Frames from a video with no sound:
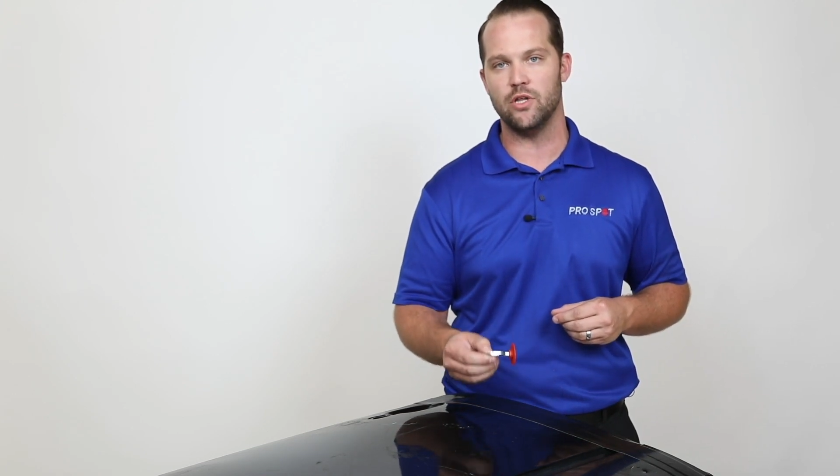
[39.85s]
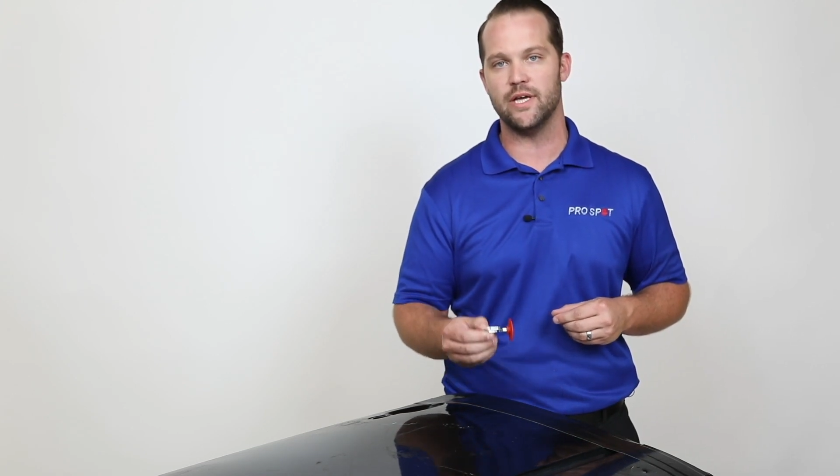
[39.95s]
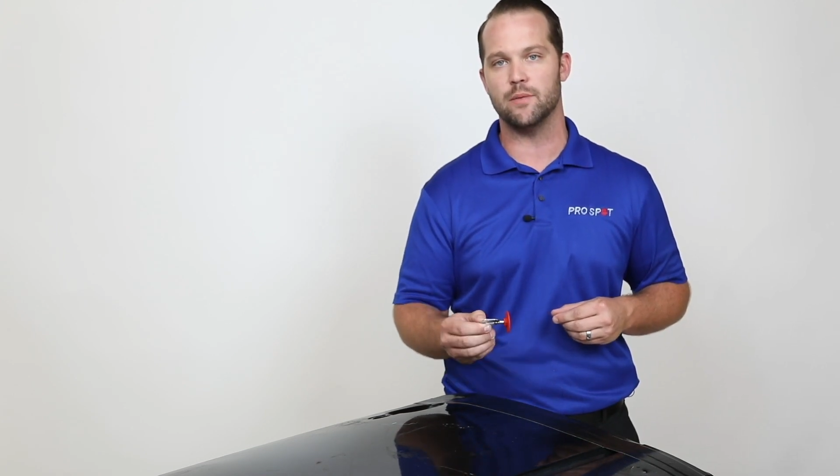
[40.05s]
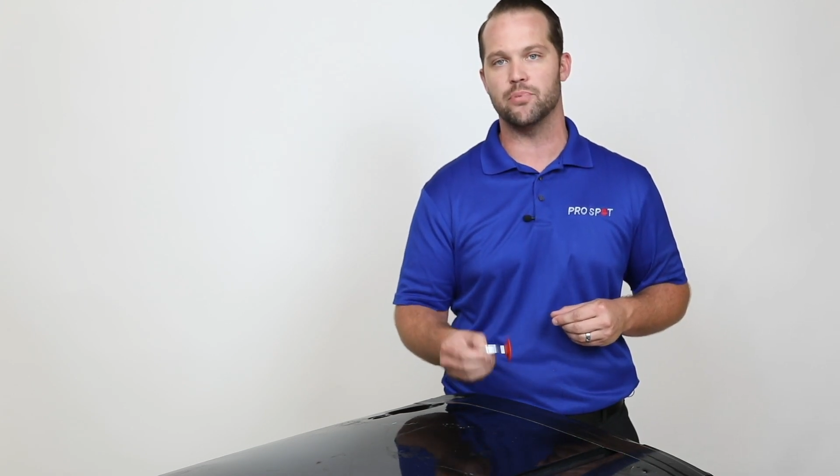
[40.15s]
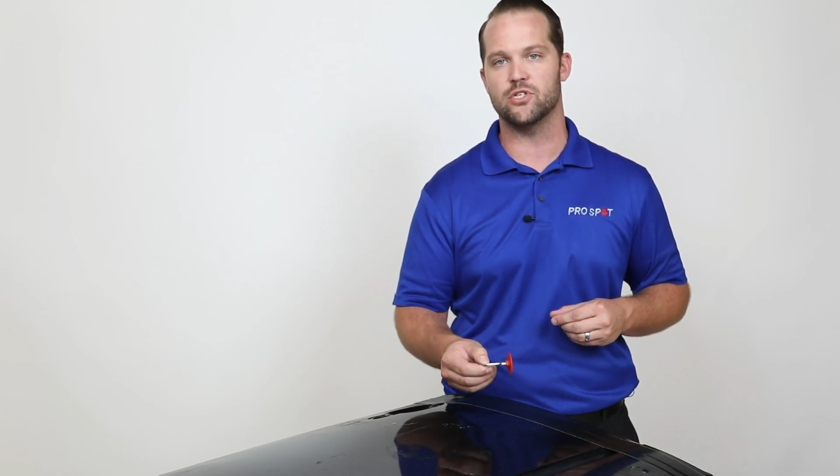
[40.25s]

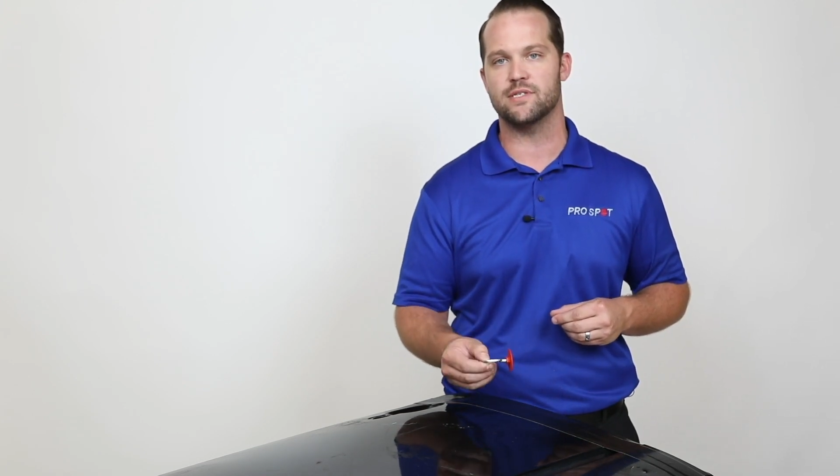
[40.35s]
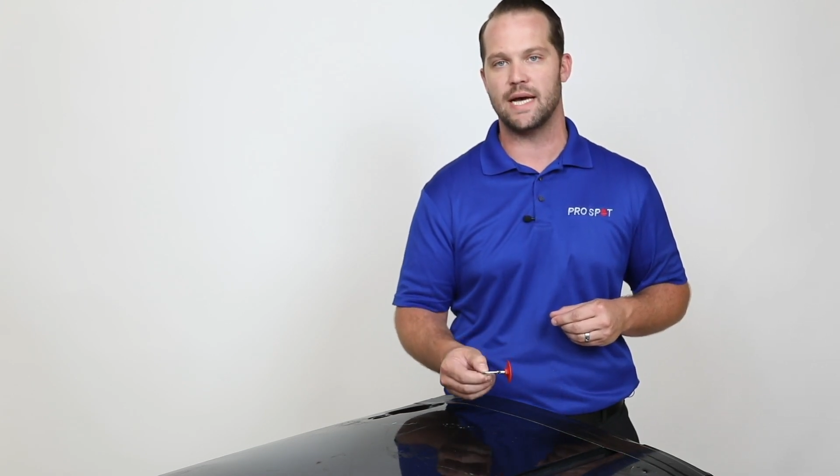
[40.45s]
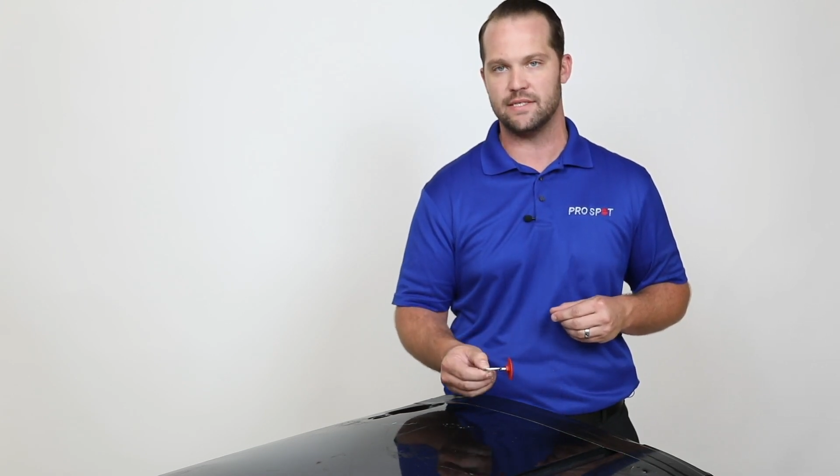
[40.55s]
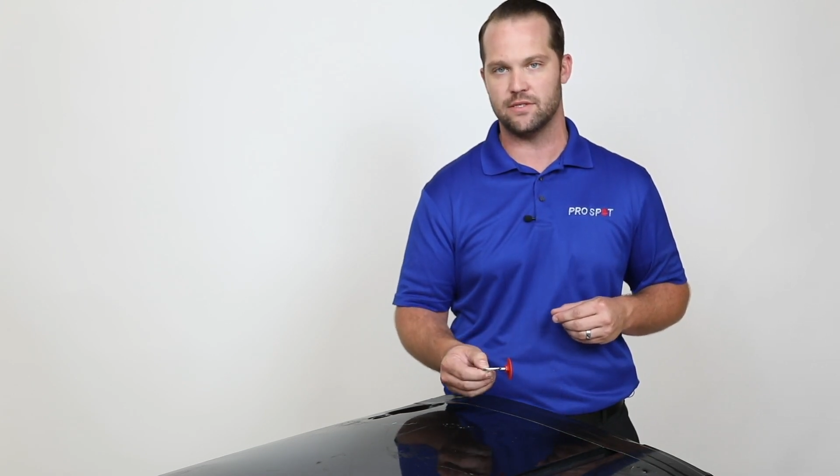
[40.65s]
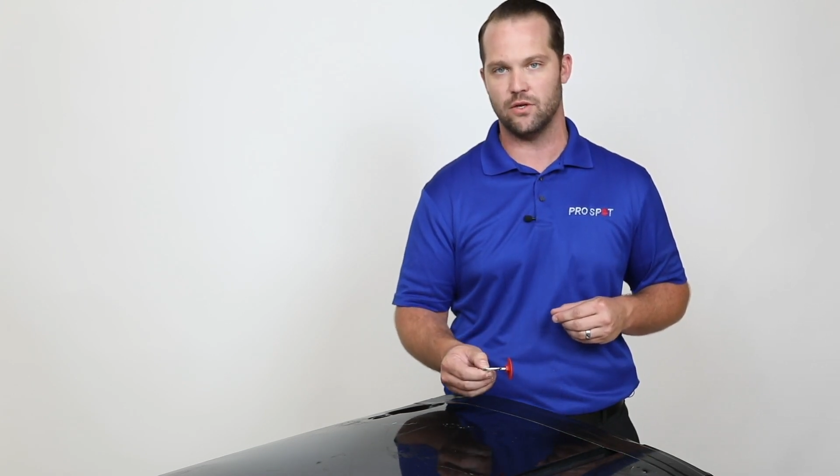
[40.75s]
in a
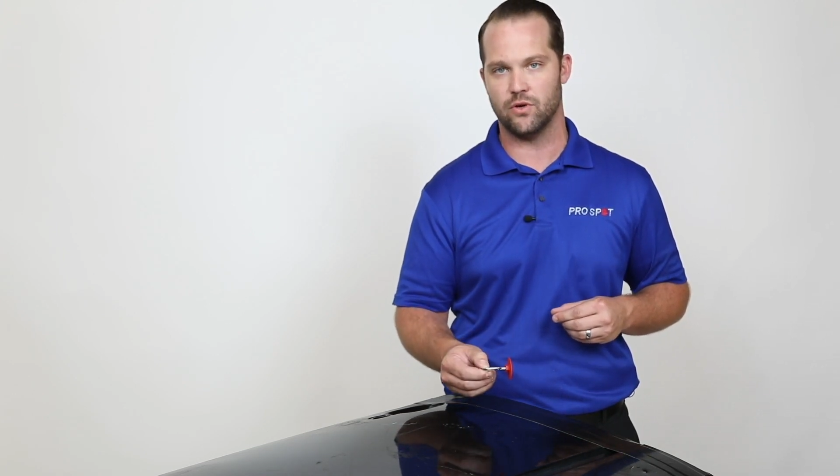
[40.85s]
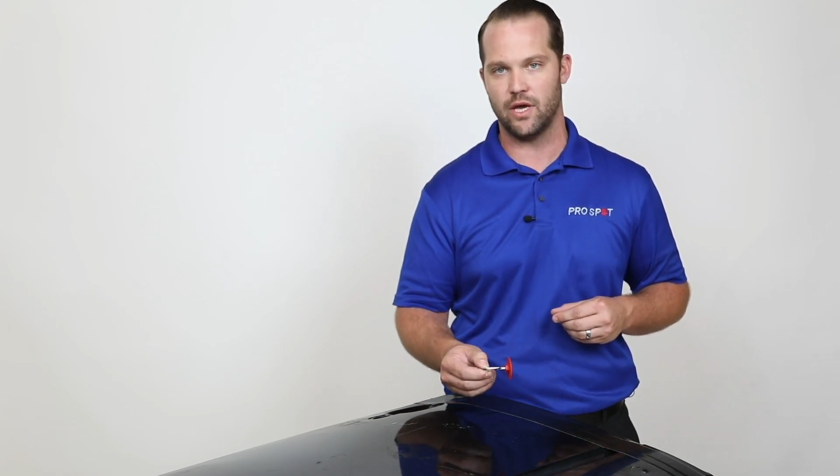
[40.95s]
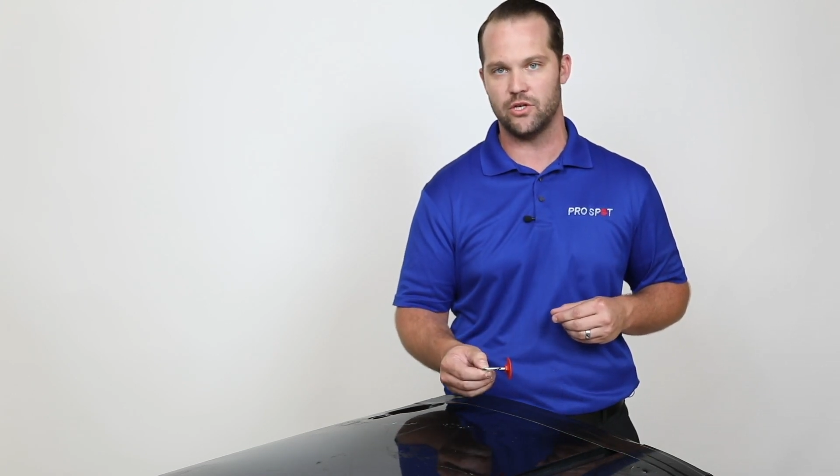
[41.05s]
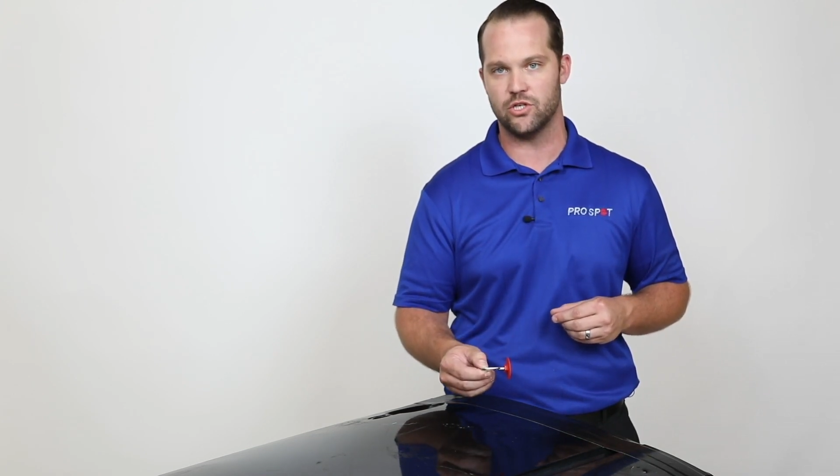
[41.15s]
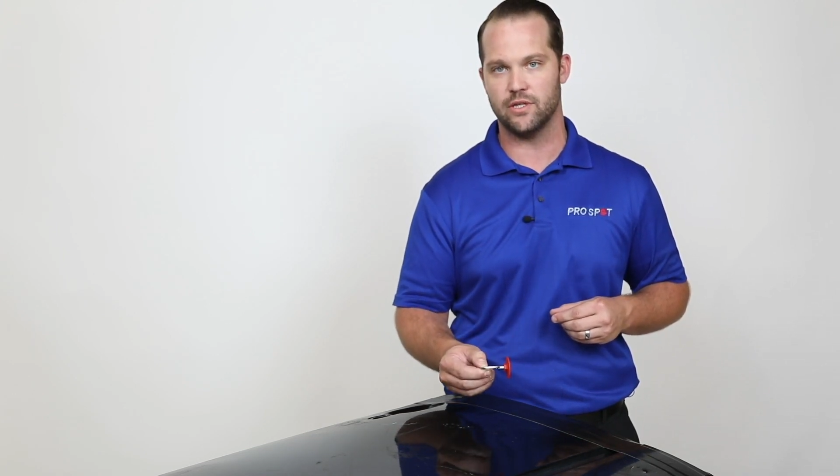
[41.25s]
precise
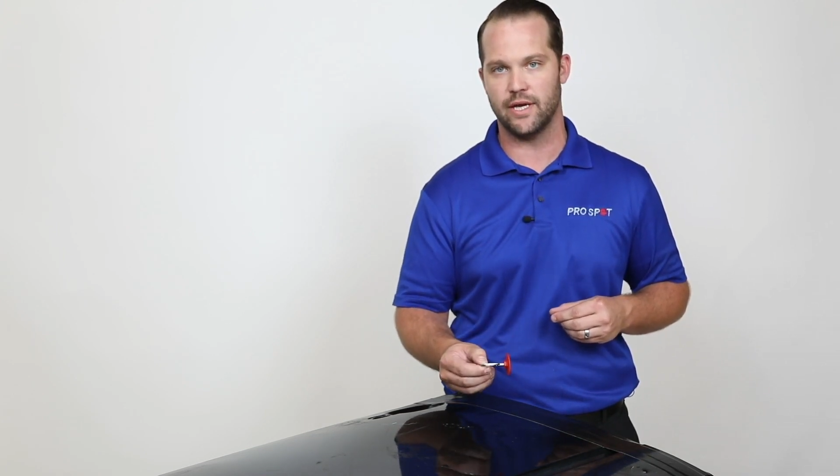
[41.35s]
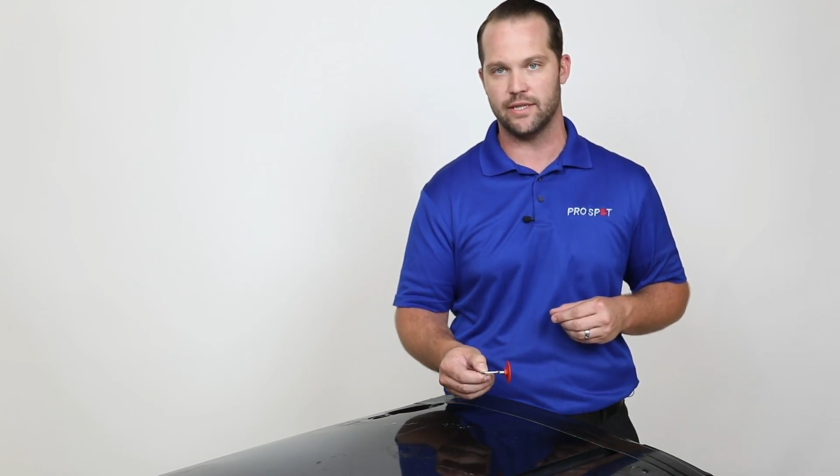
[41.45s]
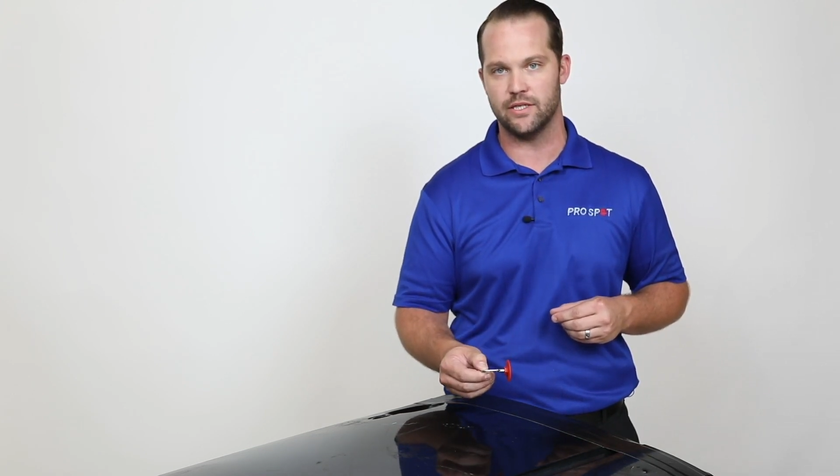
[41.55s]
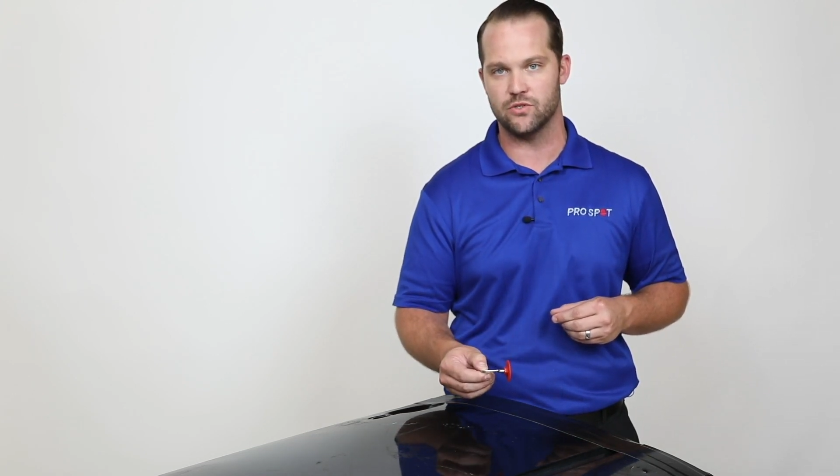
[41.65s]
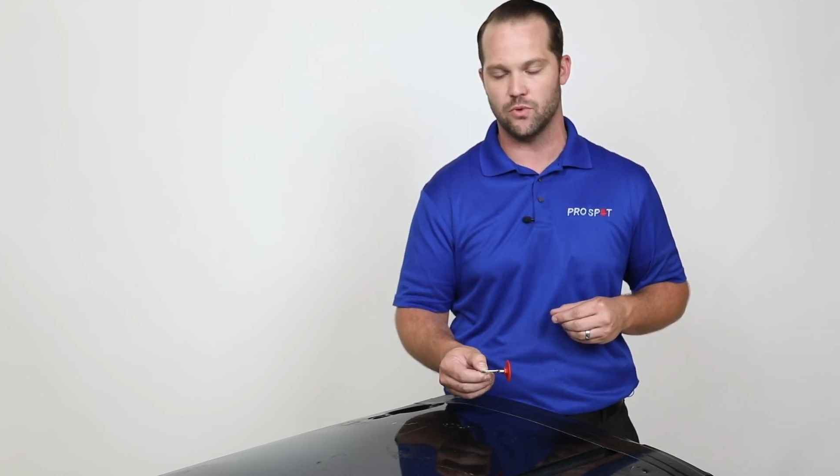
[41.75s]
location like
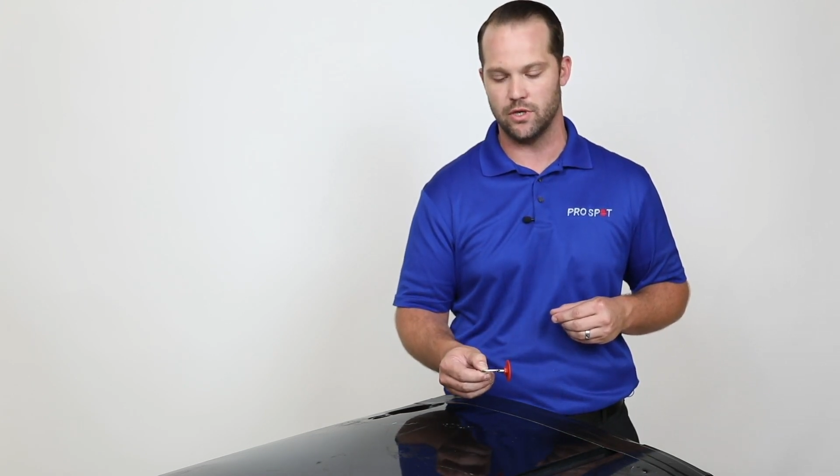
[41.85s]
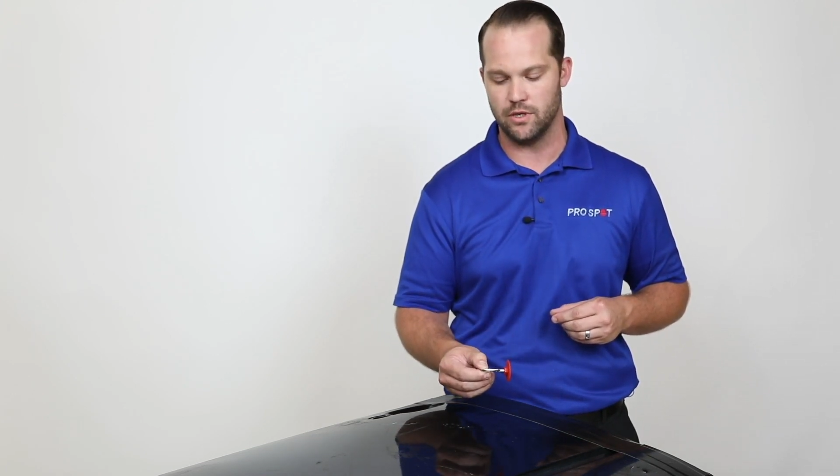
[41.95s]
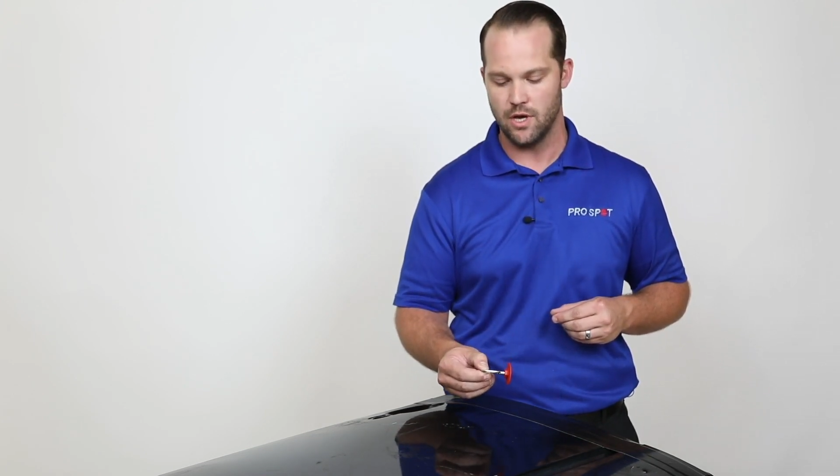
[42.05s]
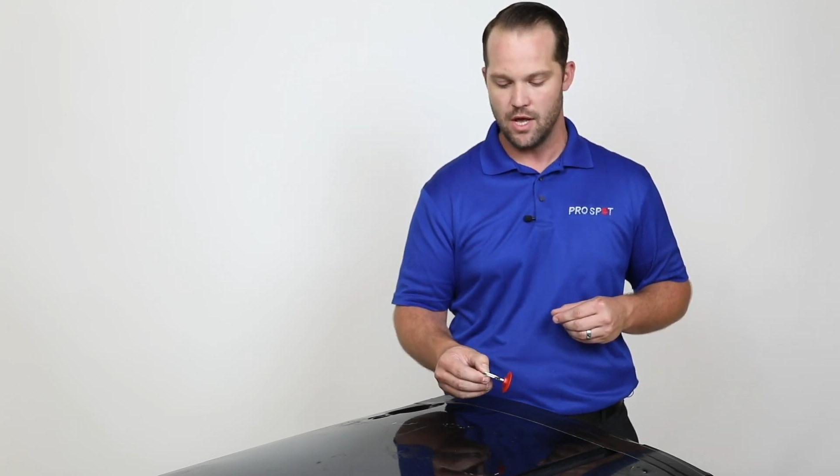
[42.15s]
this one.